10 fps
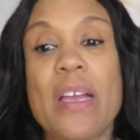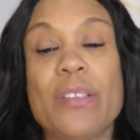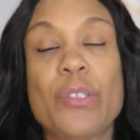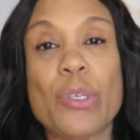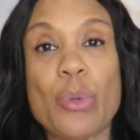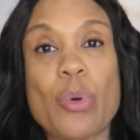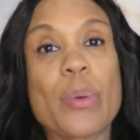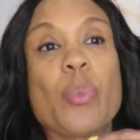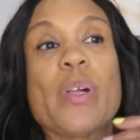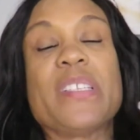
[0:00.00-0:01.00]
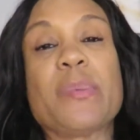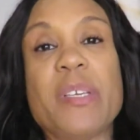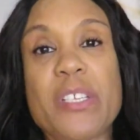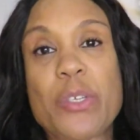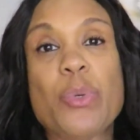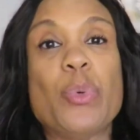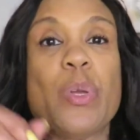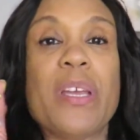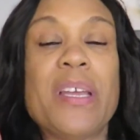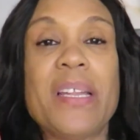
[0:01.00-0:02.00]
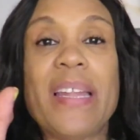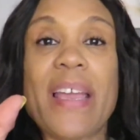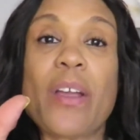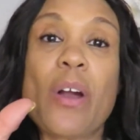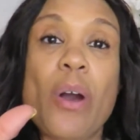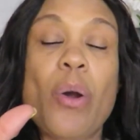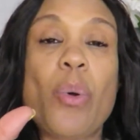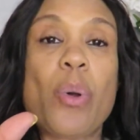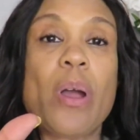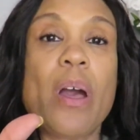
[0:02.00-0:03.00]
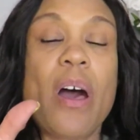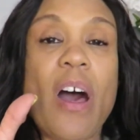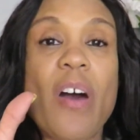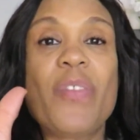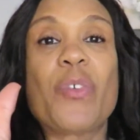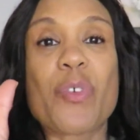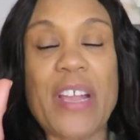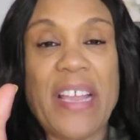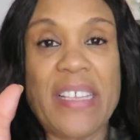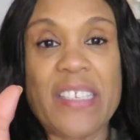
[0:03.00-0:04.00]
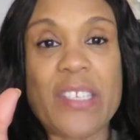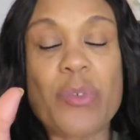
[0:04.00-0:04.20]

the Lord wants me to let go of the reins.